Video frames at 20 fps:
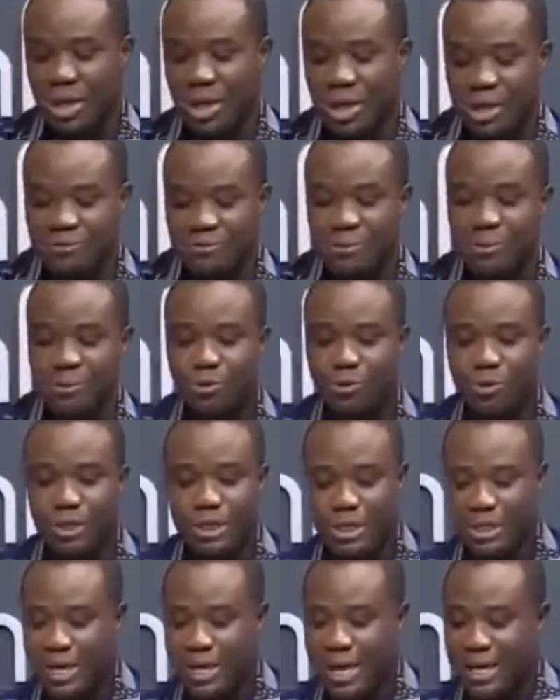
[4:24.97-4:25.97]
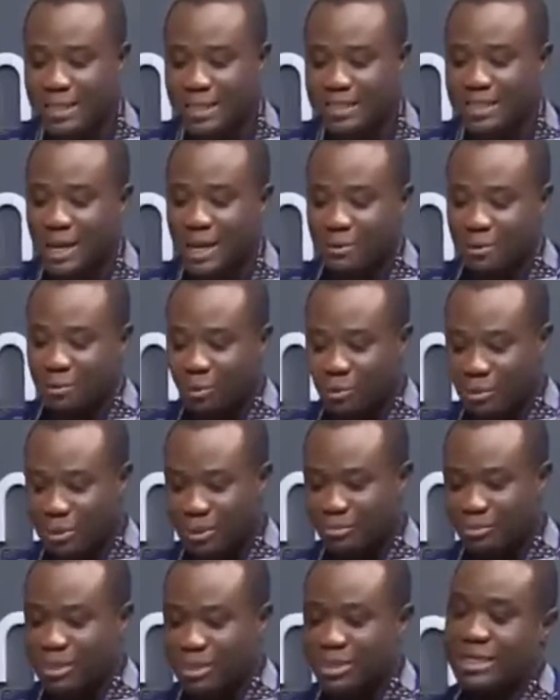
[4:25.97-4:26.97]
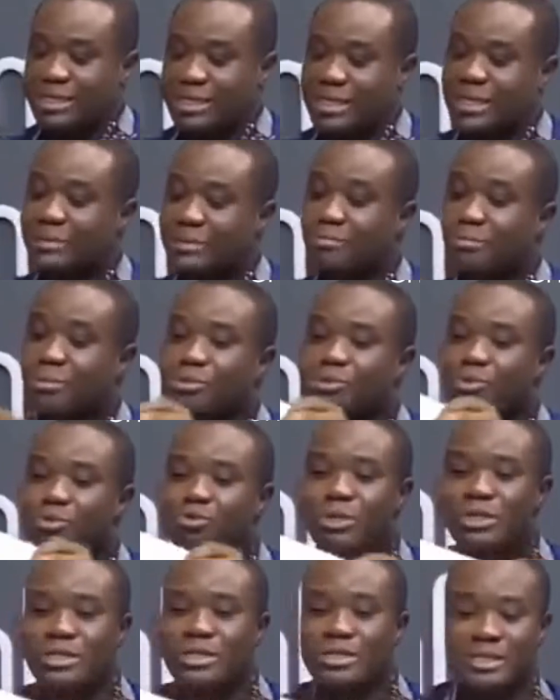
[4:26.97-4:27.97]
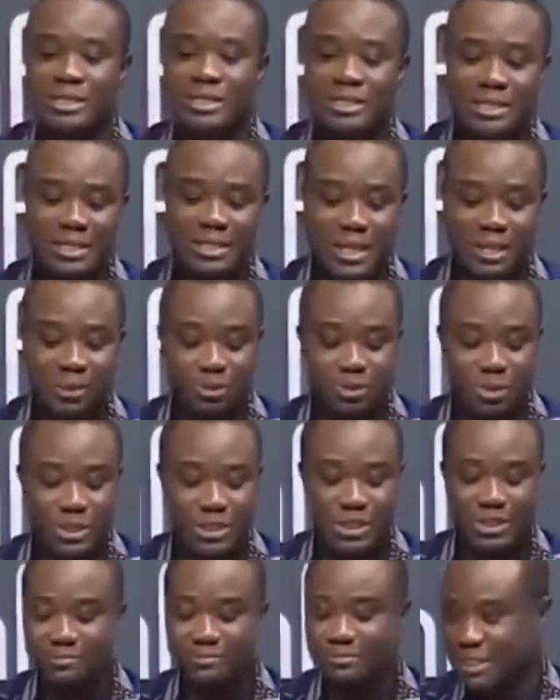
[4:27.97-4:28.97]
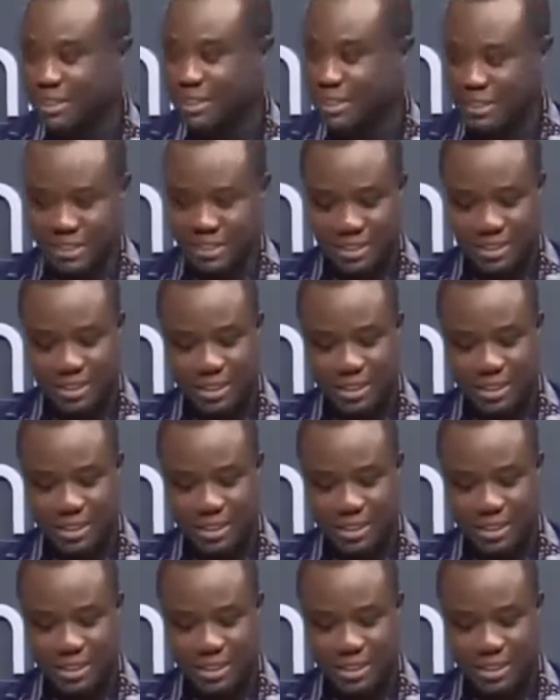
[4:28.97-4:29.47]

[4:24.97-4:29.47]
If you look in the ESLA reports presented in both 2016 and 2017,